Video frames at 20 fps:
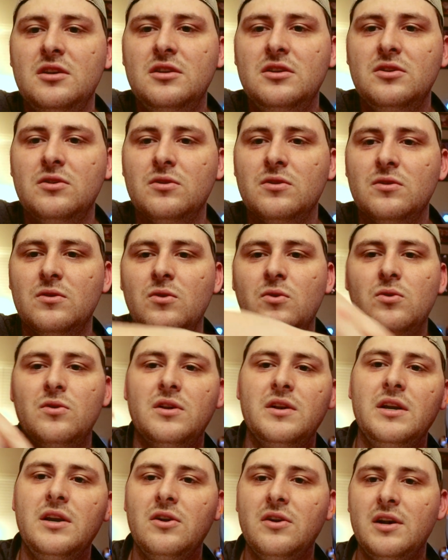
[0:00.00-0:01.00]
your
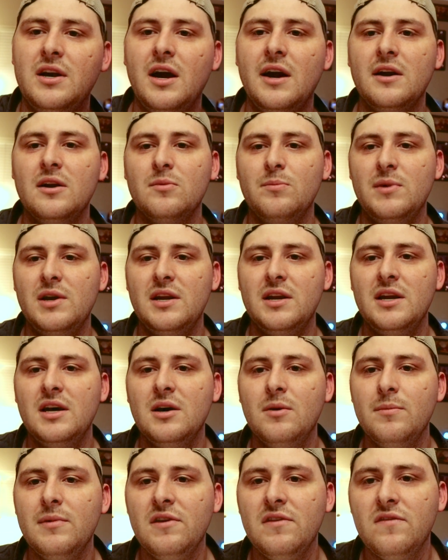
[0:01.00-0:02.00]
ordinary Iron Man
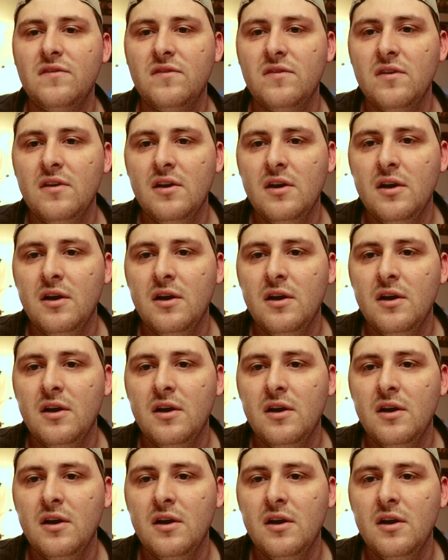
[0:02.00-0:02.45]
helmets.